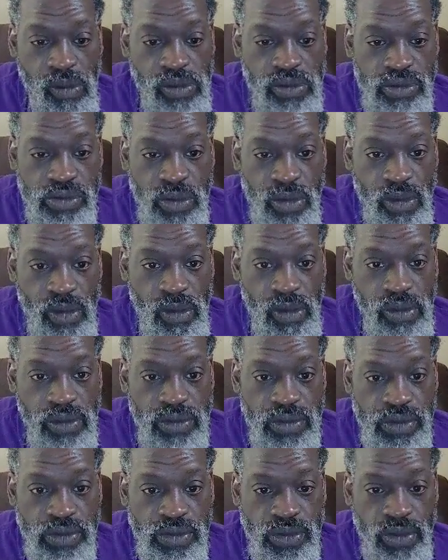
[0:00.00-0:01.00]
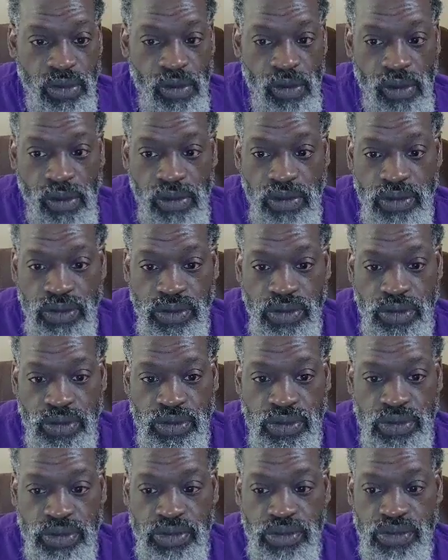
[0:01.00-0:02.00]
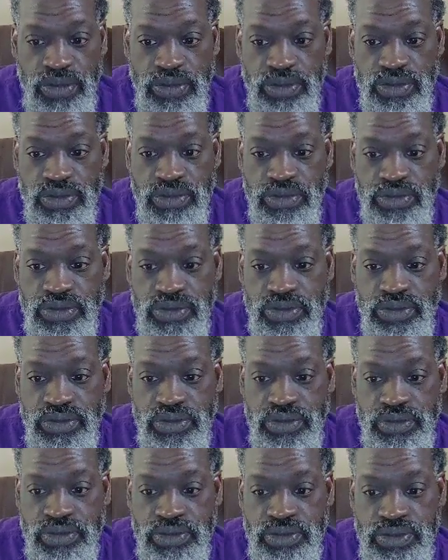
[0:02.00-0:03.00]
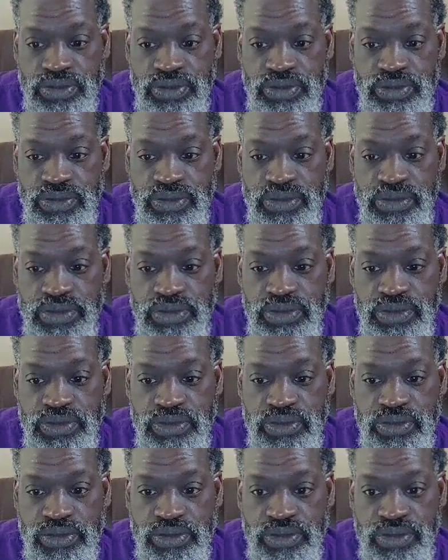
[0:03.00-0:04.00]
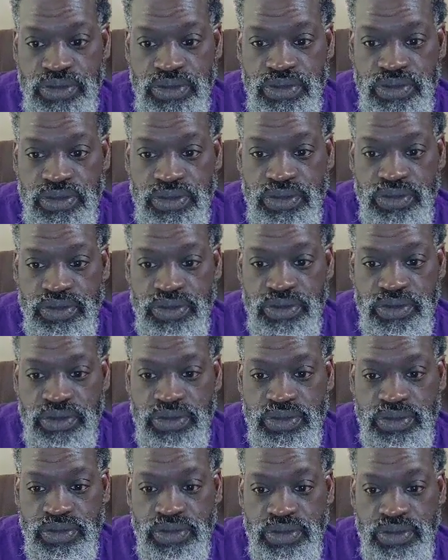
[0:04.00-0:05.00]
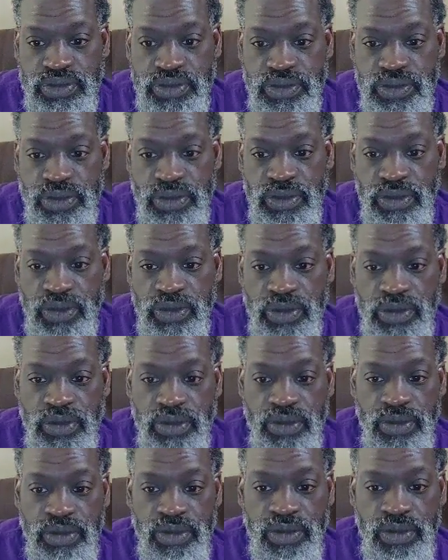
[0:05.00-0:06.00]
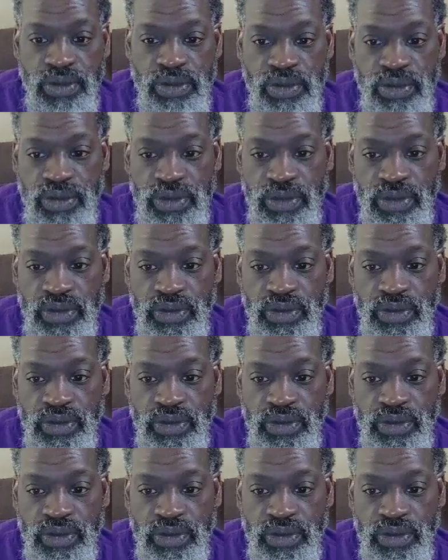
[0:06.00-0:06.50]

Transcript: live here on Gye-Nyame Journey. What's going on, fam? Let me send out this black signal.